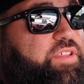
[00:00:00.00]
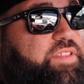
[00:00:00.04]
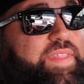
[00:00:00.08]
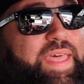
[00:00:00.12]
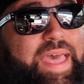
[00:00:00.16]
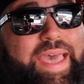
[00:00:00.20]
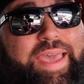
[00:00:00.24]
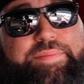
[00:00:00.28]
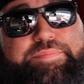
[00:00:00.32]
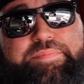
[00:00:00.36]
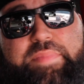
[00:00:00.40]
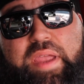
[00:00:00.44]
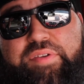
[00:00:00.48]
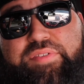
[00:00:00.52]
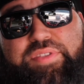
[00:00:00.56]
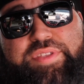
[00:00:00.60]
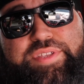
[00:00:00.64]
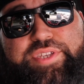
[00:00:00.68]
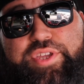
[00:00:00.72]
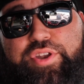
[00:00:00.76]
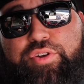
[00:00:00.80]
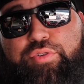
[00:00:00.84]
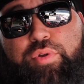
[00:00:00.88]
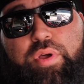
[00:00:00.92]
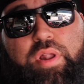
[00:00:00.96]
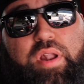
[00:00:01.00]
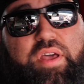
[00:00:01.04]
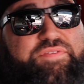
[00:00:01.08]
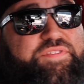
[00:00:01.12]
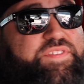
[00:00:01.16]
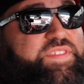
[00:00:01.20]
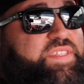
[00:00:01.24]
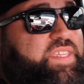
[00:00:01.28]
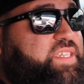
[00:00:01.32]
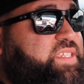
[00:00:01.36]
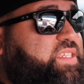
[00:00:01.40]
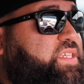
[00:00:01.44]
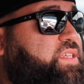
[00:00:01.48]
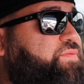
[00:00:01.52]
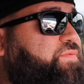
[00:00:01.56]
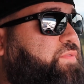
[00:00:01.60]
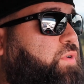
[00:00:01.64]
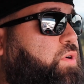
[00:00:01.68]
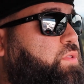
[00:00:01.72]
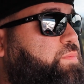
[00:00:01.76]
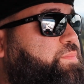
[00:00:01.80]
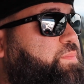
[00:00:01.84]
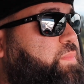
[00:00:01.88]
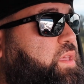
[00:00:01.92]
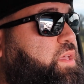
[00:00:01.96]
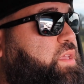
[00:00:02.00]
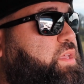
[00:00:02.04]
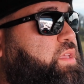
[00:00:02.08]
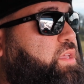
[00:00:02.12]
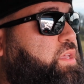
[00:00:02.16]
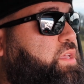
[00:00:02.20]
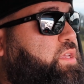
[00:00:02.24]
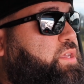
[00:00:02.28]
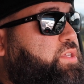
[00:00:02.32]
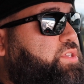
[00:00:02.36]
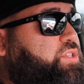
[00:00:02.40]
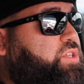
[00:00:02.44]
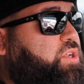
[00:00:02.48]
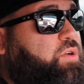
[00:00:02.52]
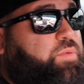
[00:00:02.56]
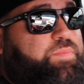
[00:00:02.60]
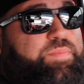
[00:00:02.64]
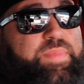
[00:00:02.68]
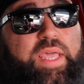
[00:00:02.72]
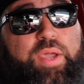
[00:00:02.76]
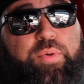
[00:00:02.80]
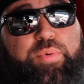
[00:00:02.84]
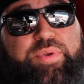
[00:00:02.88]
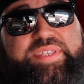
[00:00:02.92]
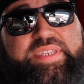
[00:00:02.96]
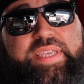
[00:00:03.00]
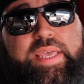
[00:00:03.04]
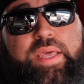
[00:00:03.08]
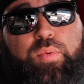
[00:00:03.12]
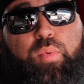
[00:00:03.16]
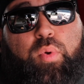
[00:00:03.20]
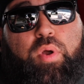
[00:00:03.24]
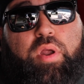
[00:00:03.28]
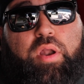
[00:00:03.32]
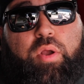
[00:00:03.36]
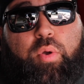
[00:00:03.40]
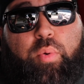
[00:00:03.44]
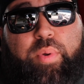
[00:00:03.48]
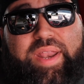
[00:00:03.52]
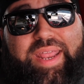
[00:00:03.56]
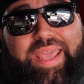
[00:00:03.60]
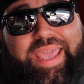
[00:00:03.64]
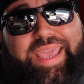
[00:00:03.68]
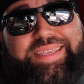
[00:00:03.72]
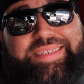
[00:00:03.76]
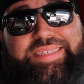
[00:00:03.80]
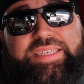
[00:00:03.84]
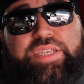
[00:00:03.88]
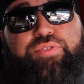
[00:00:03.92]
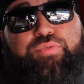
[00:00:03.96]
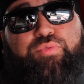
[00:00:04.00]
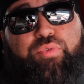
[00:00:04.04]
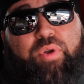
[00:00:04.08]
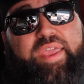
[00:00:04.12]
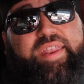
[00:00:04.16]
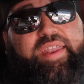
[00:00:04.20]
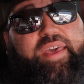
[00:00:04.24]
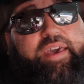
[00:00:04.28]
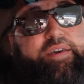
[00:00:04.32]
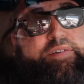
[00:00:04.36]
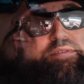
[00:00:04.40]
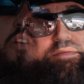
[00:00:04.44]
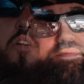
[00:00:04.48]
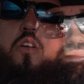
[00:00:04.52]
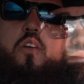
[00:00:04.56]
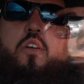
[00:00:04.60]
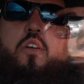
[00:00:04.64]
than that, everything's going to run off of 16 volt. So like we said, we're on our way to AC right now.